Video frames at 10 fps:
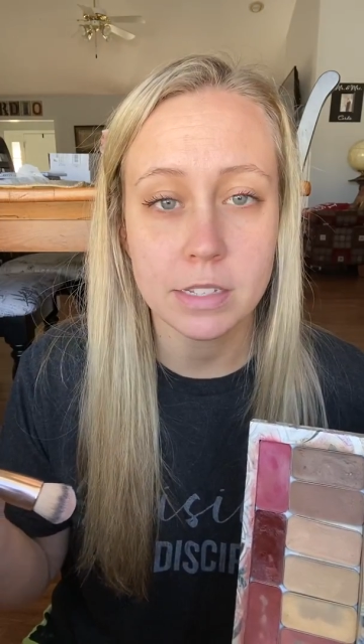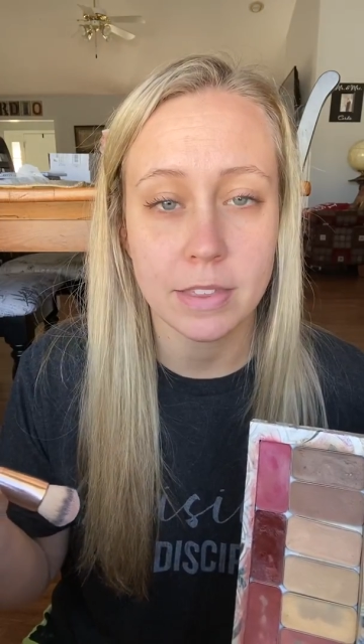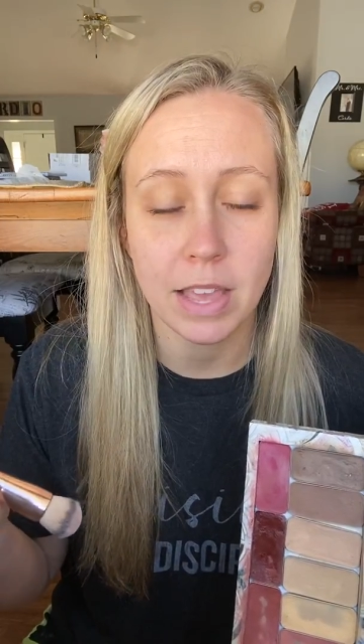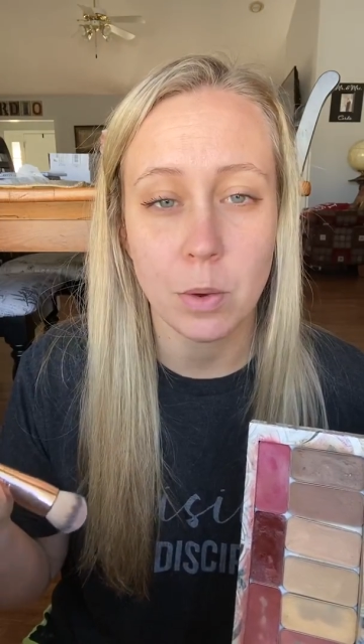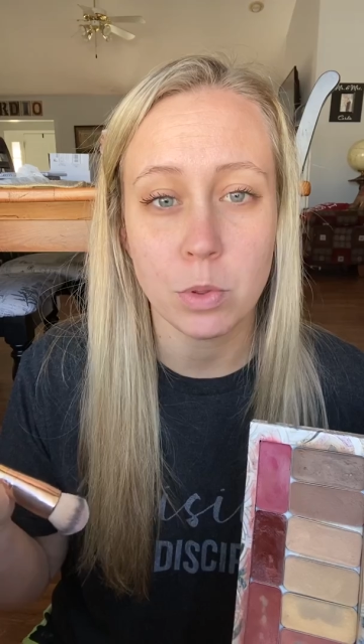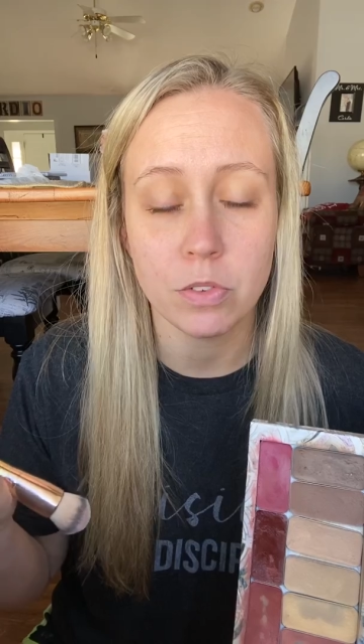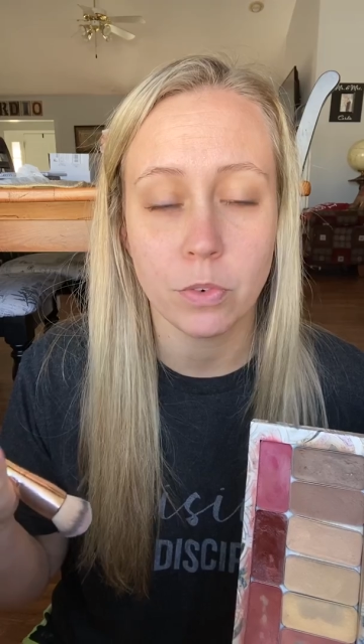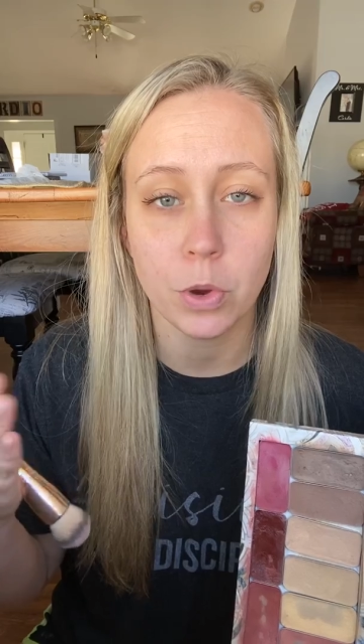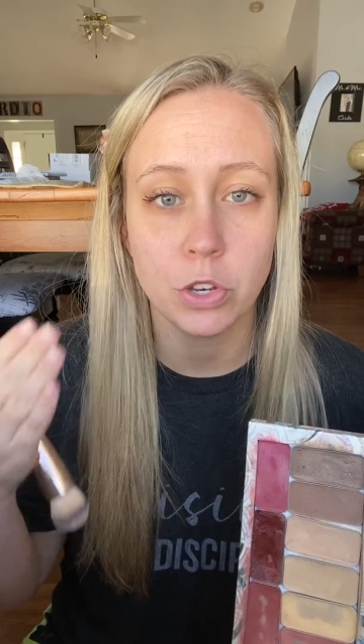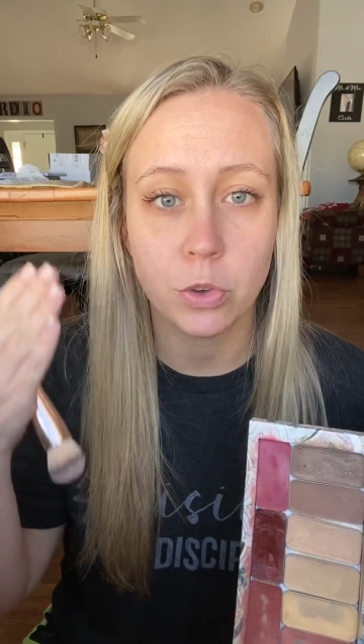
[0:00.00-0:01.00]
and that will
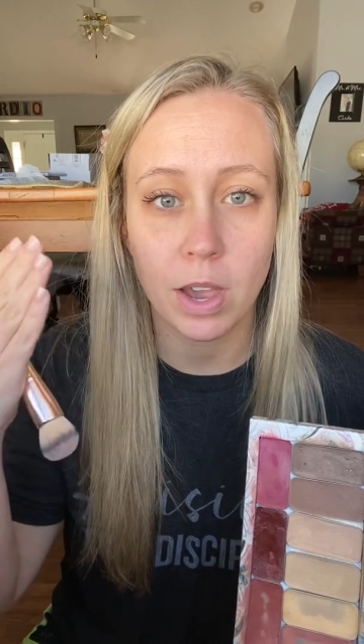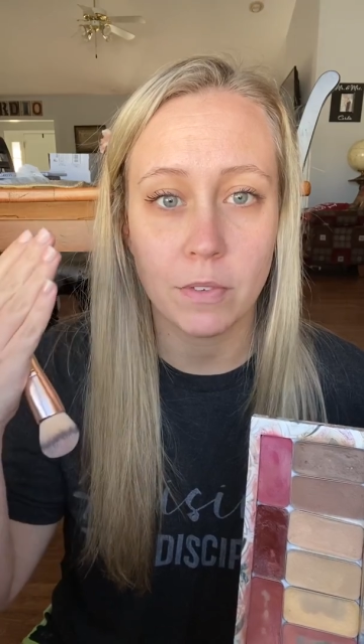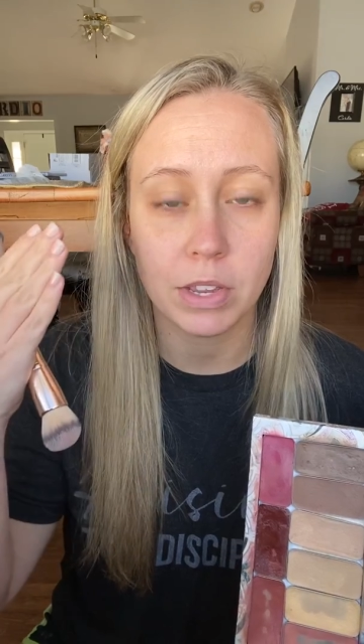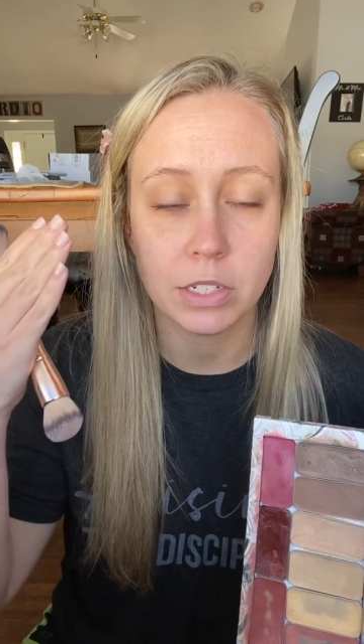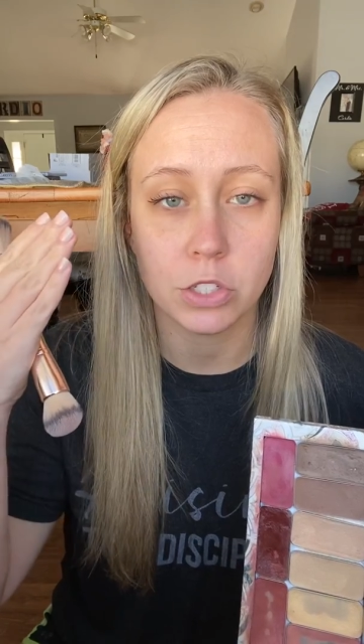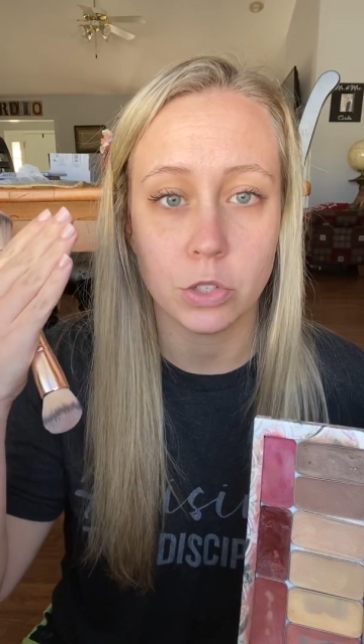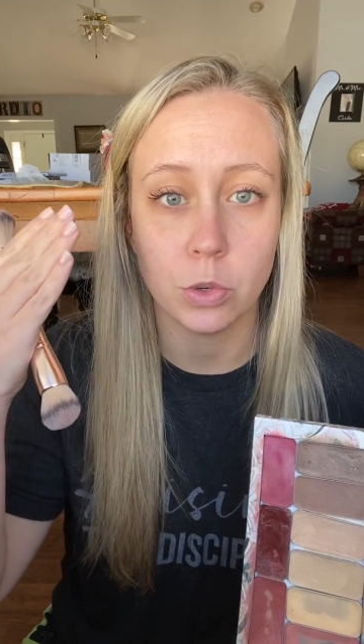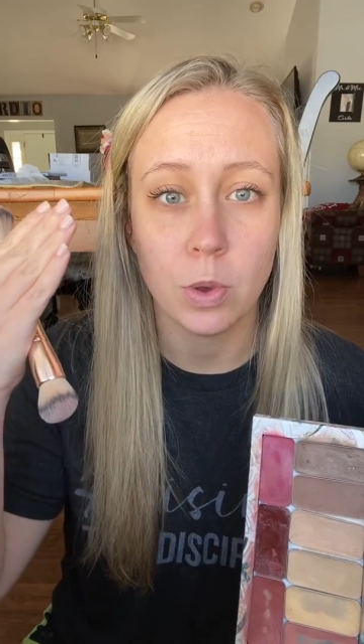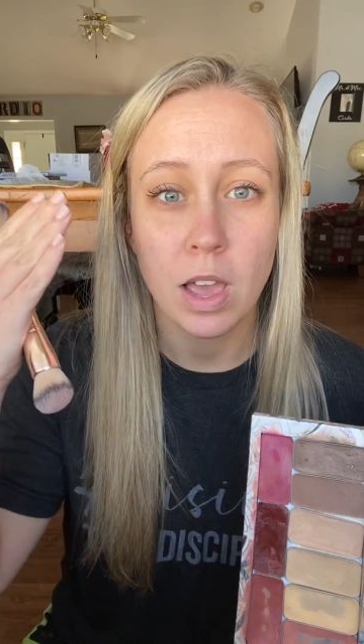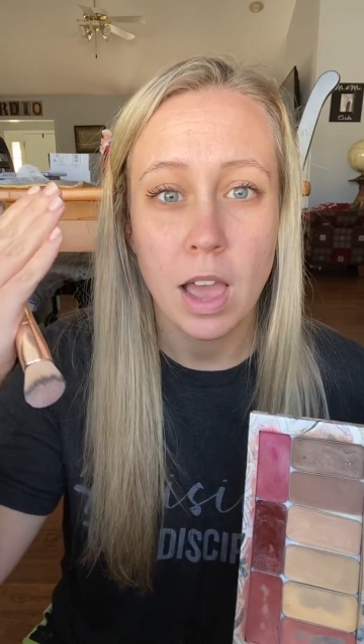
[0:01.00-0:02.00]
avoid you having to